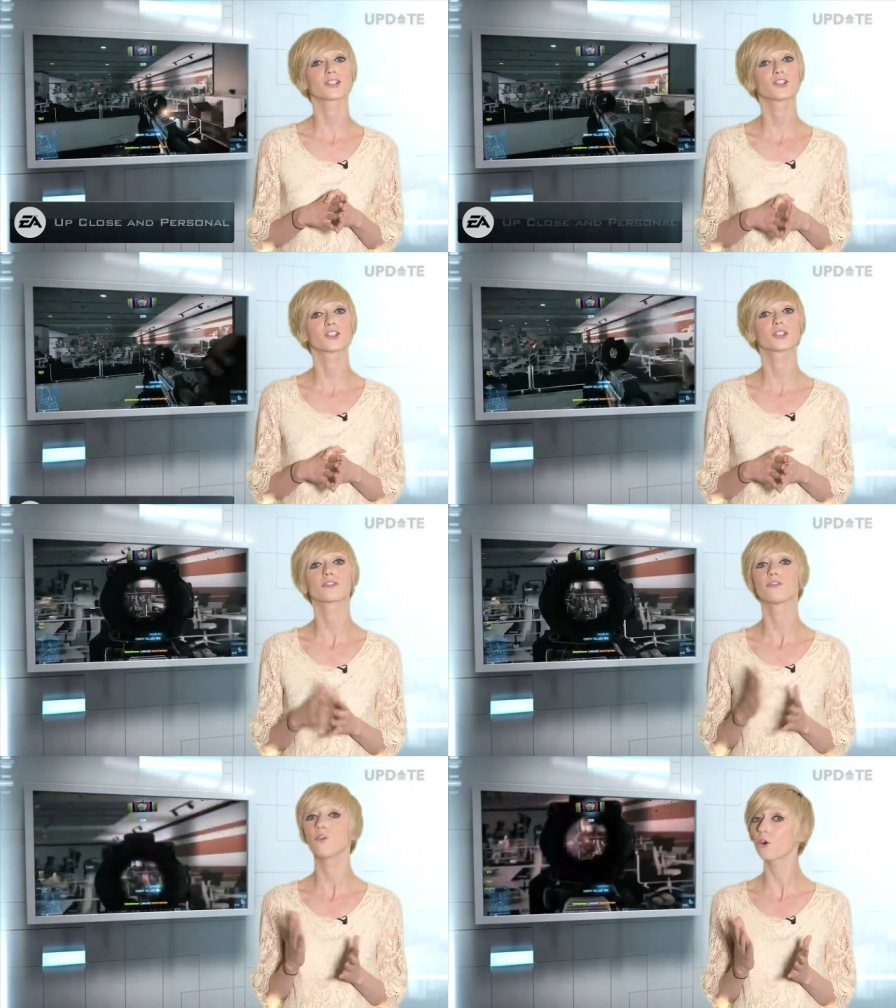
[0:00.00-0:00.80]

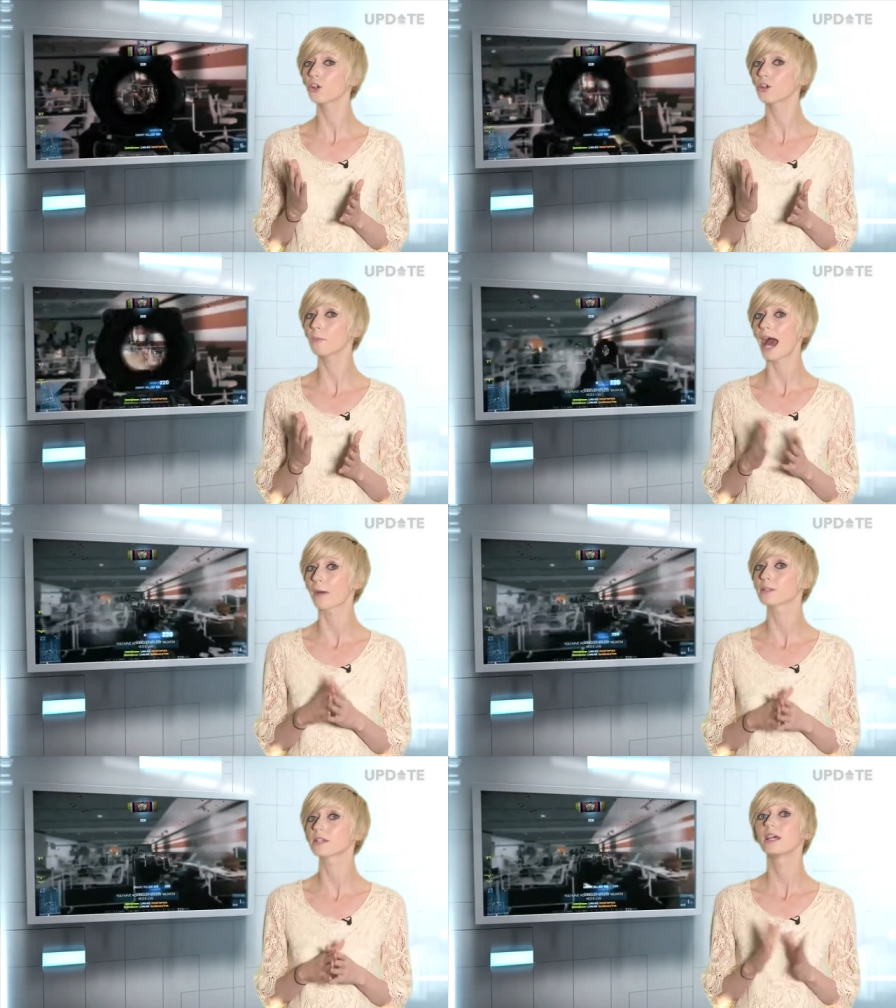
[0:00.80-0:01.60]
introduces four new
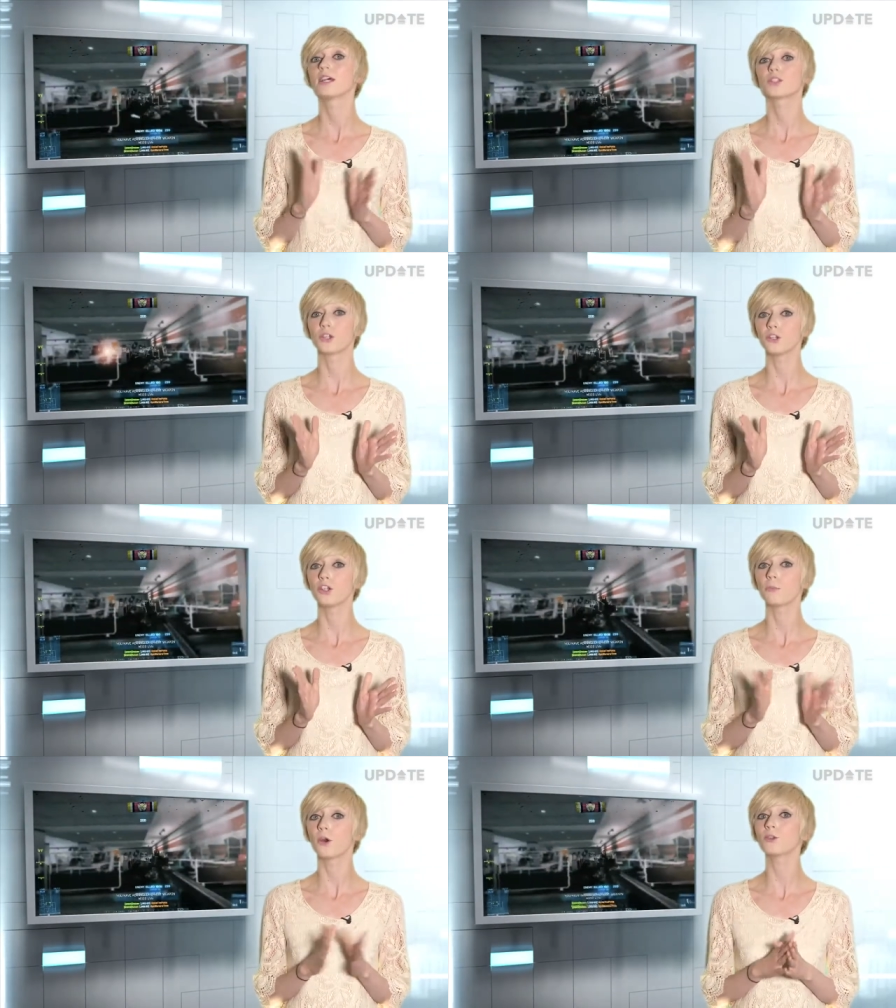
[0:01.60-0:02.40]
maps, two
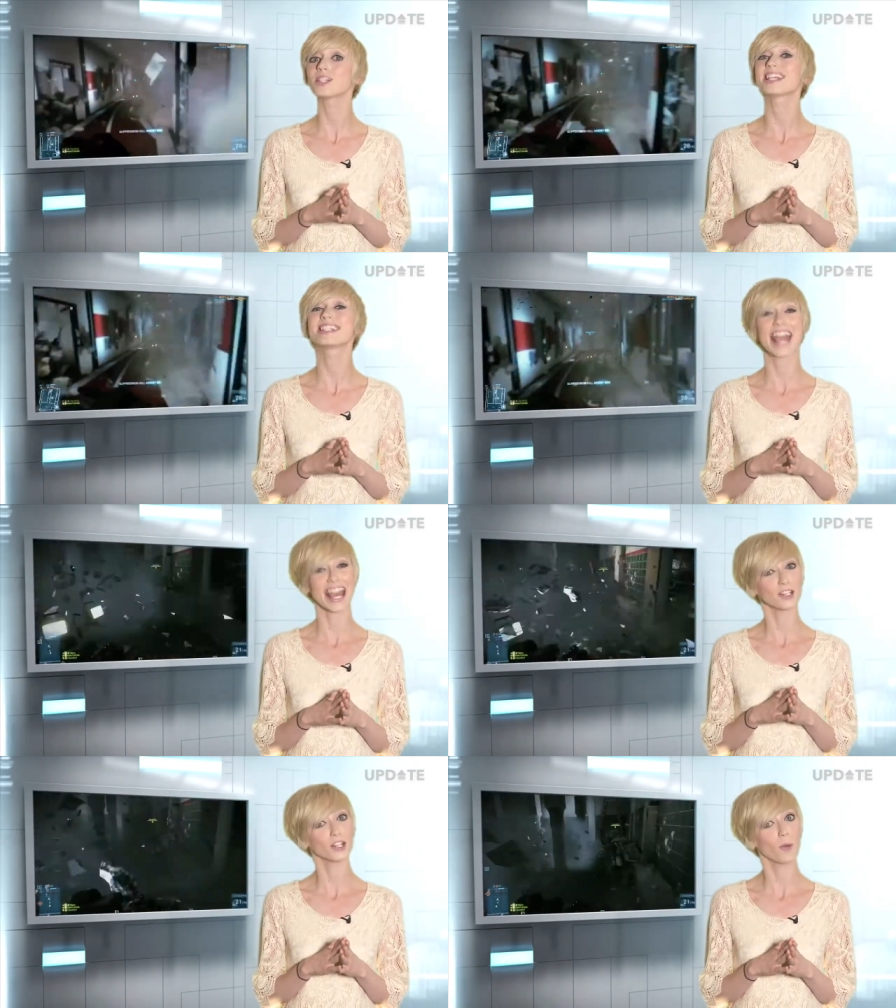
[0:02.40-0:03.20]
new modes,
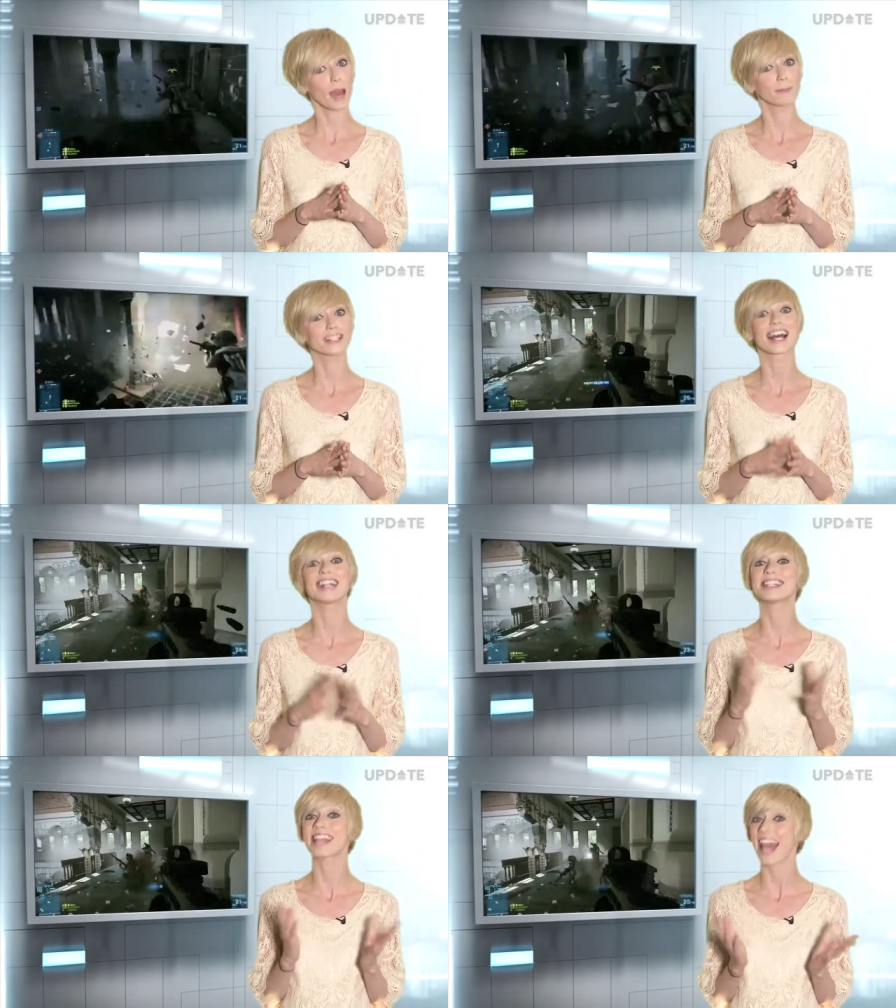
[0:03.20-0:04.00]
10 new weapons
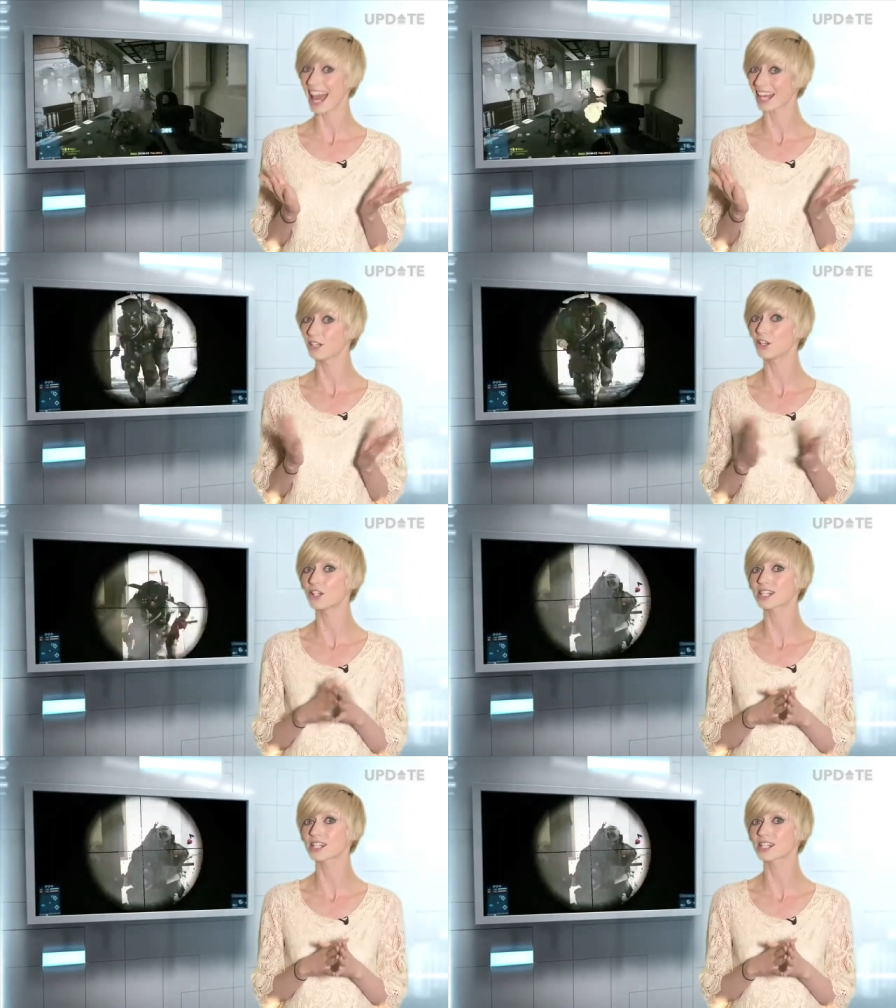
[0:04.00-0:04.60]
and 10 new